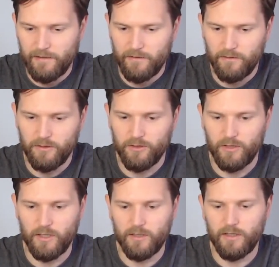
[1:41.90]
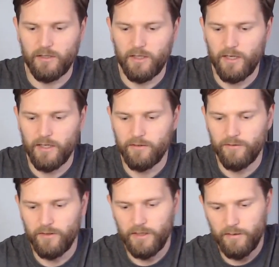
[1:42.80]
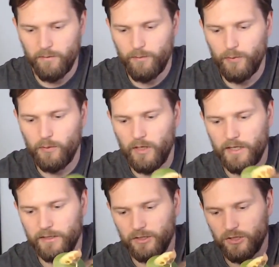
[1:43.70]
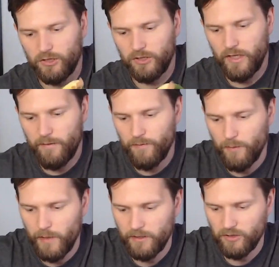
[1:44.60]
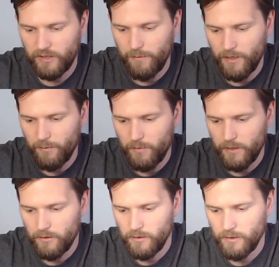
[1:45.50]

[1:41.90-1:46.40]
Just carefully pull on the stem, the main stem in the middle.